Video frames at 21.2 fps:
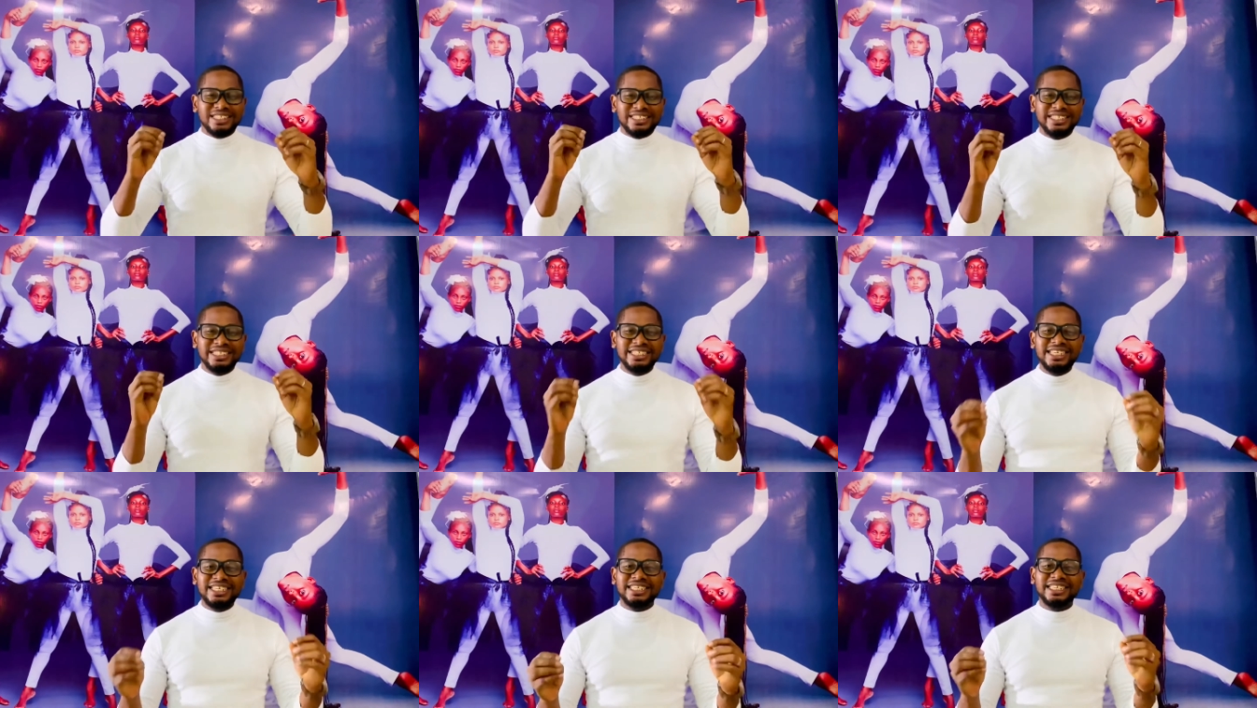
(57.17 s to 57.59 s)

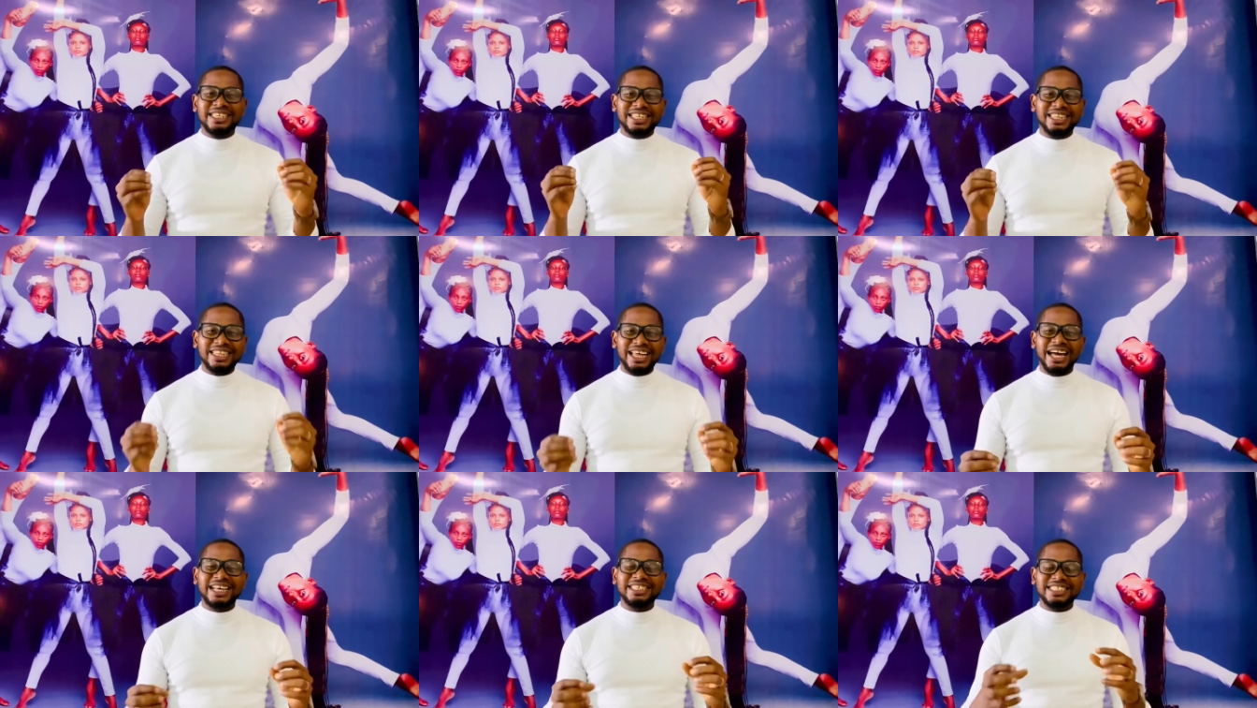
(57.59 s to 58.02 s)
this
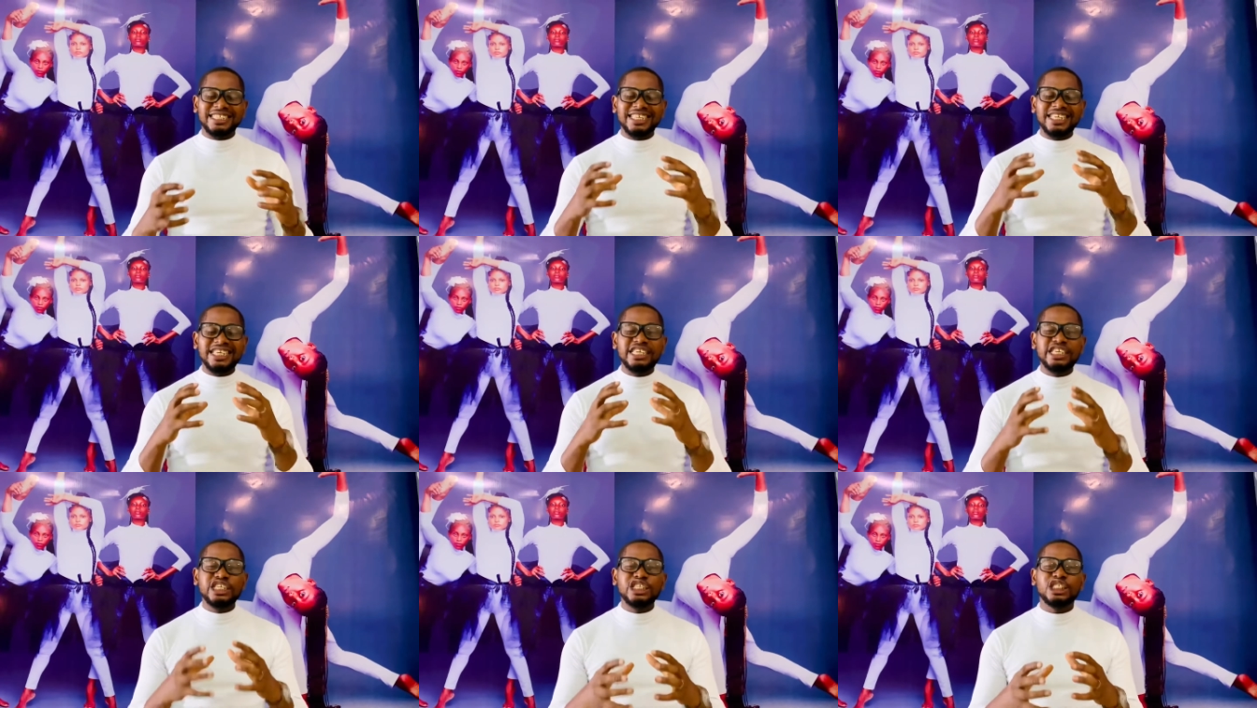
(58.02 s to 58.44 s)
class
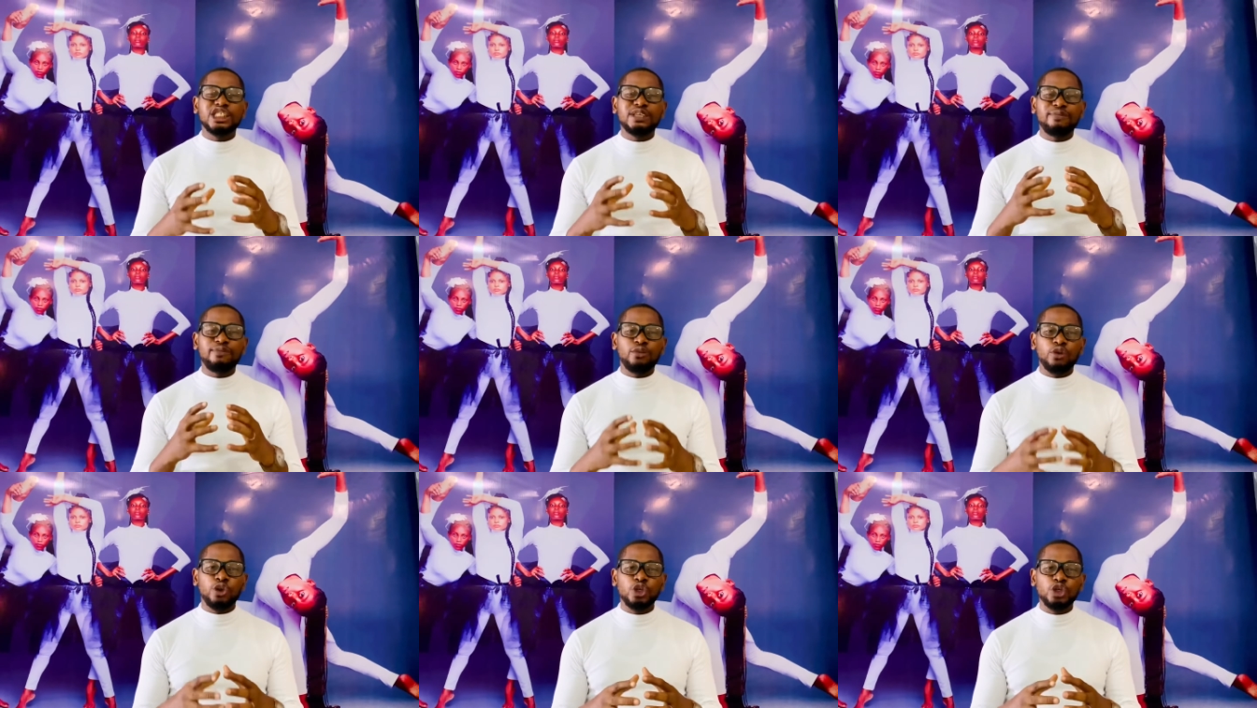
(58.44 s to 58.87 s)
is
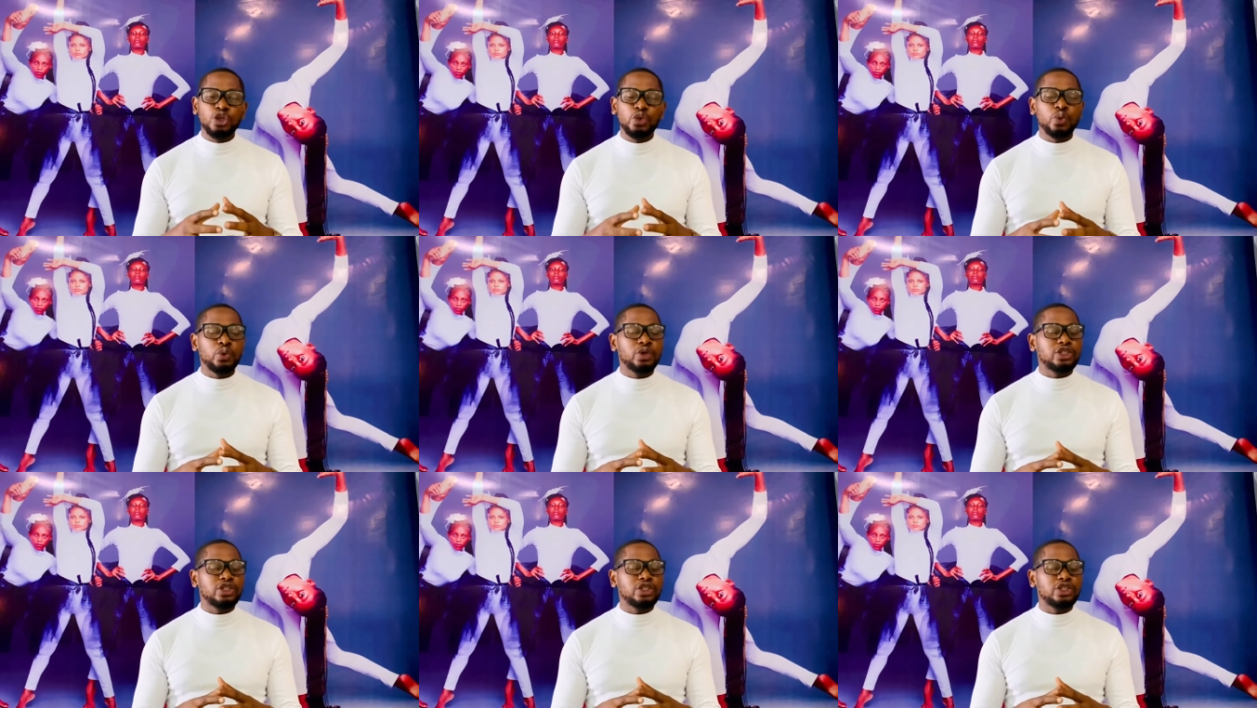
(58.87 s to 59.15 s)
for you.